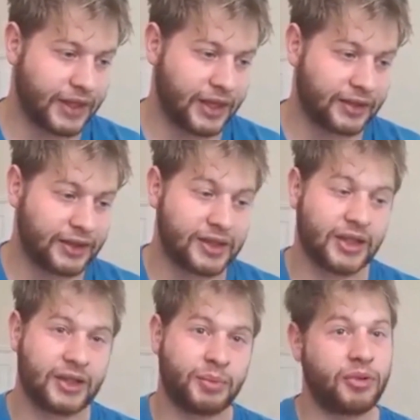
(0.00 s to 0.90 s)
That
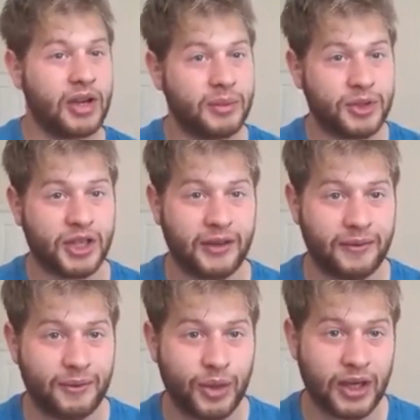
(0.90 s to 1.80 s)
is pretty much
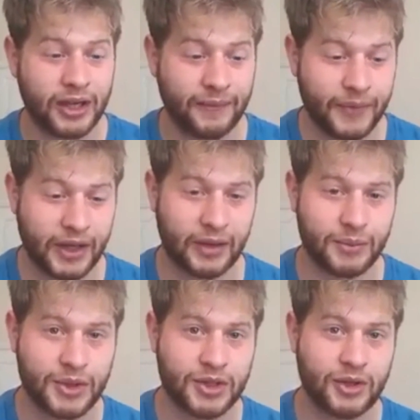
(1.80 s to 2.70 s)
it, really.
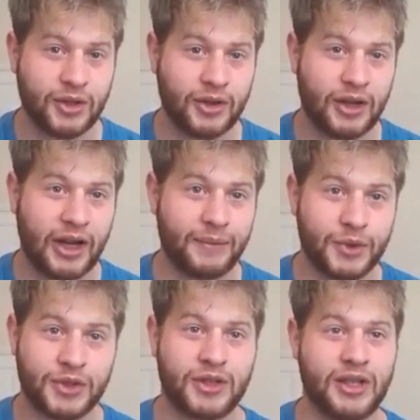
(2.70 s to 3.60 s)
So
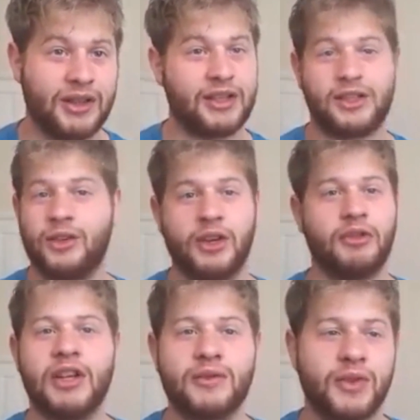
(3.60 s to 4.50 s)
that's the only
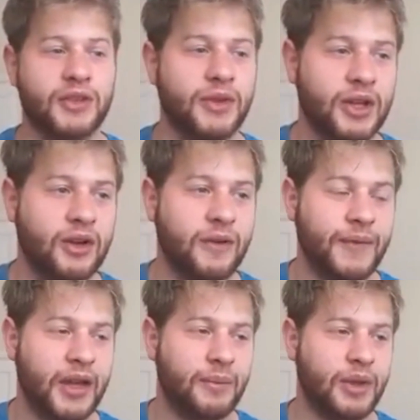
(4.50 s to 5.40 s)
reason for this video.
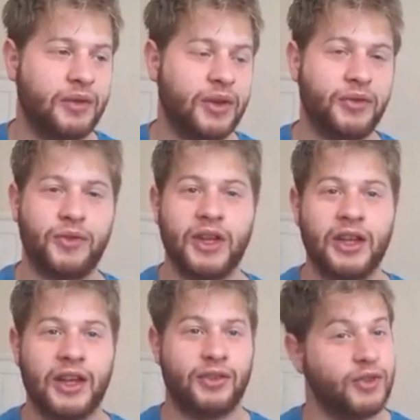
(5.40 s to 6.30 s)
If you've
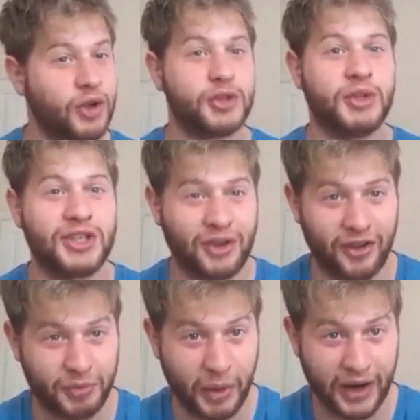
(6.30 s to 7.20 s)
not switched it
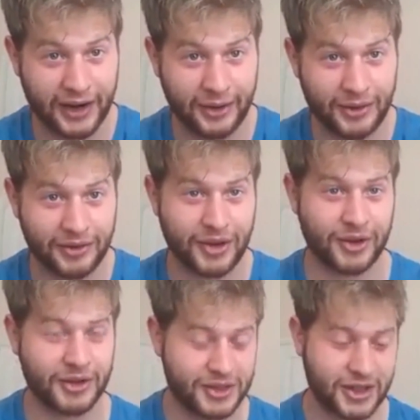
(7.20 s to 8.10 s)
off by now, of
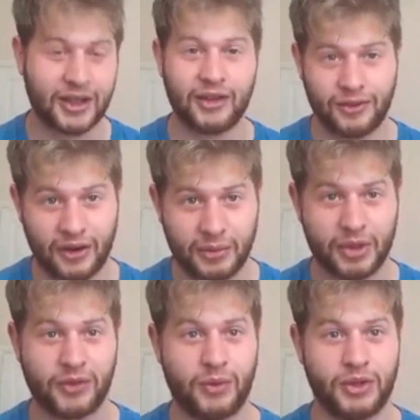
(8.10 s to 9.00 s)
course, thank you very
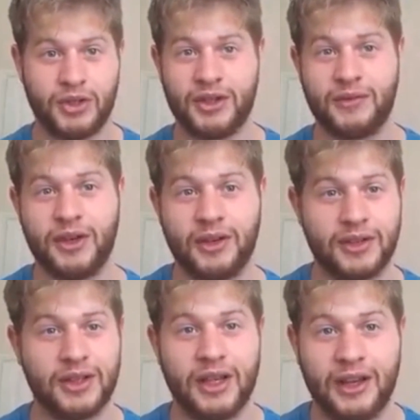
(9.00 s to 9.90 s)
much for watching this
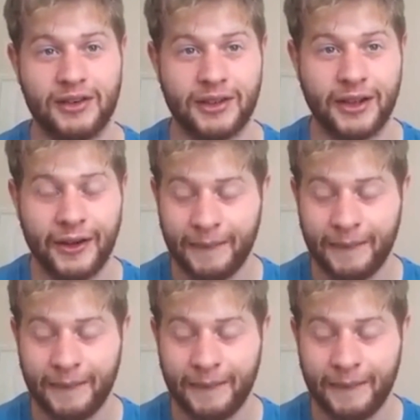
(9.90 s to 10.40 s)
video till the end.